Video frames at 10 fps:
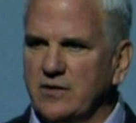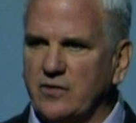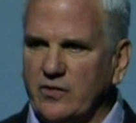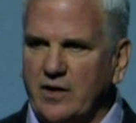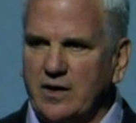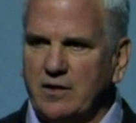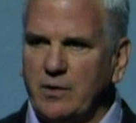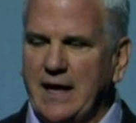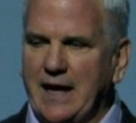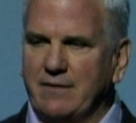And so suddenly
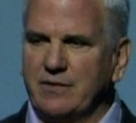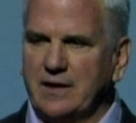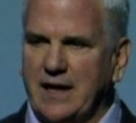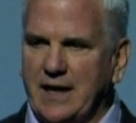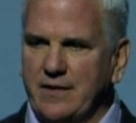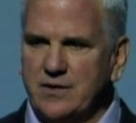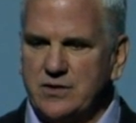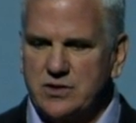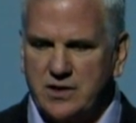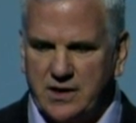we have a lot of
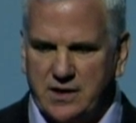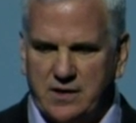this